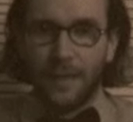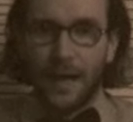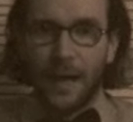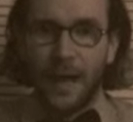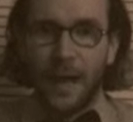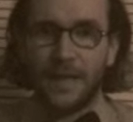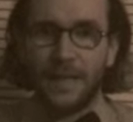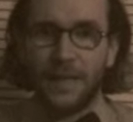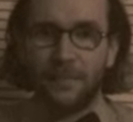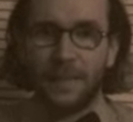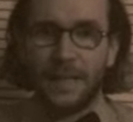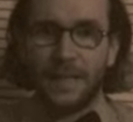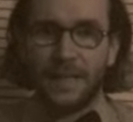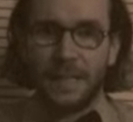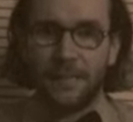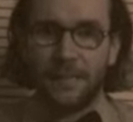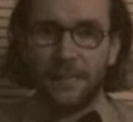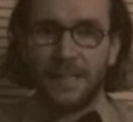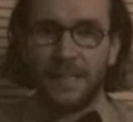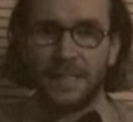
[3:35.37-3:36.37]
either by
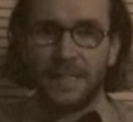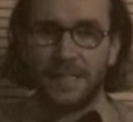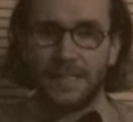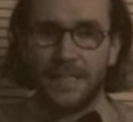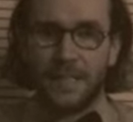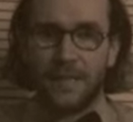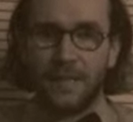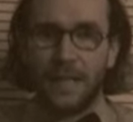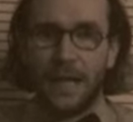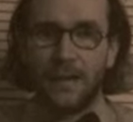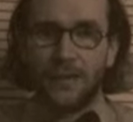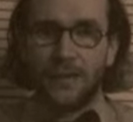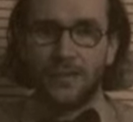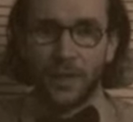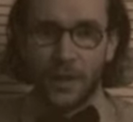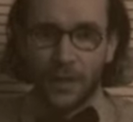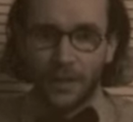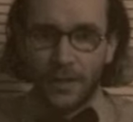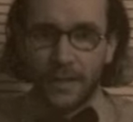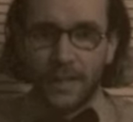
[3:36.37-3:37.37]
keeping it still and
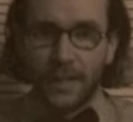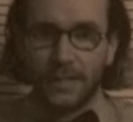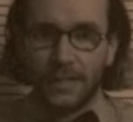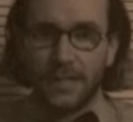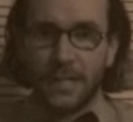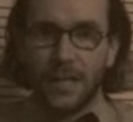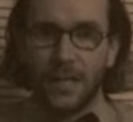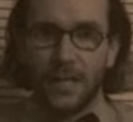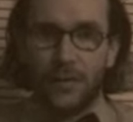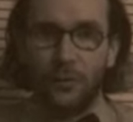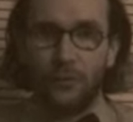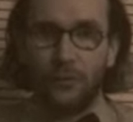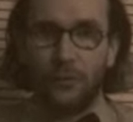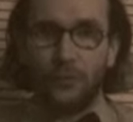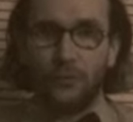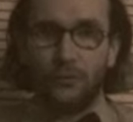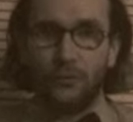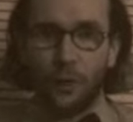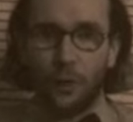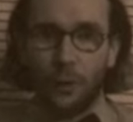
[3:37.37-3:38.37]
turning it in order
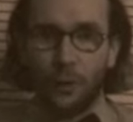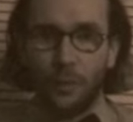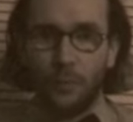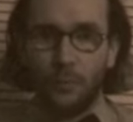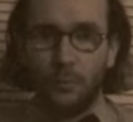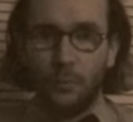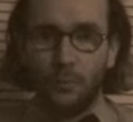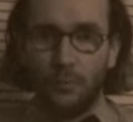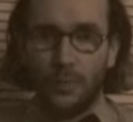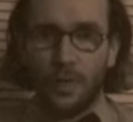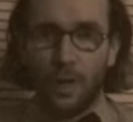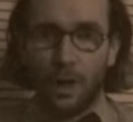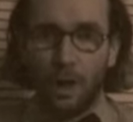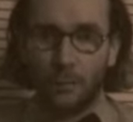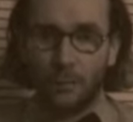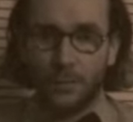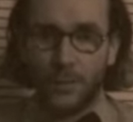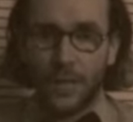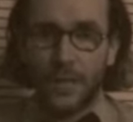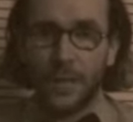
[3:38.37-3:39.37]
to follow a moving
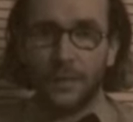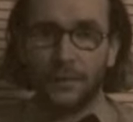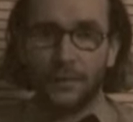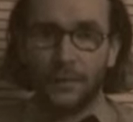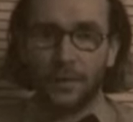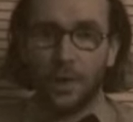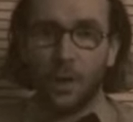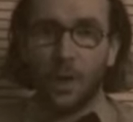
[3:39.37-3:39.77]
object,